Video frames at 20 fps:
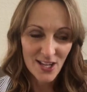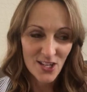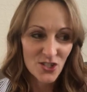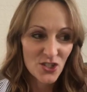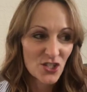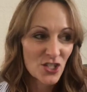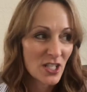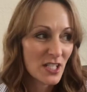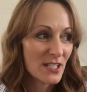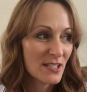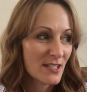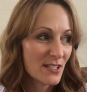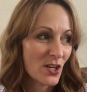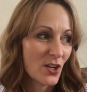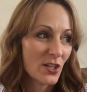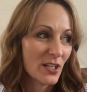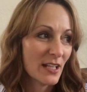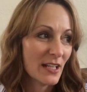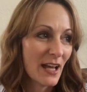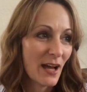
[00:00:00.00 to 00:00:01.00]
She
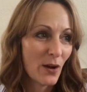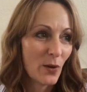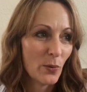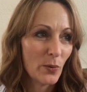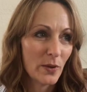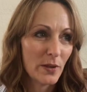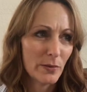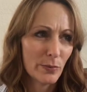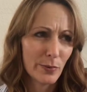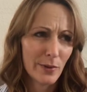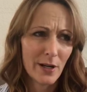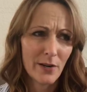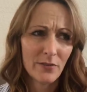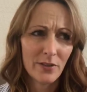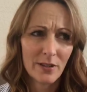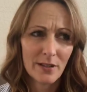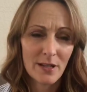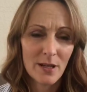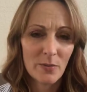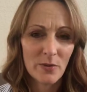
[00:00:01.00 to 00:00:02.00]
started out with
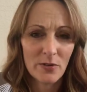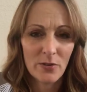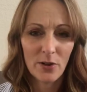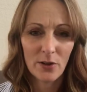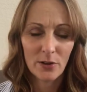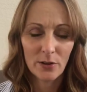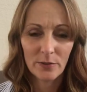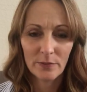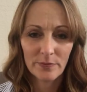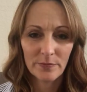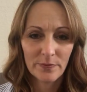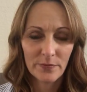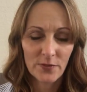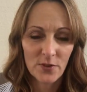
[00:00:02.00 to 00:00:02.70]
whatever the name of her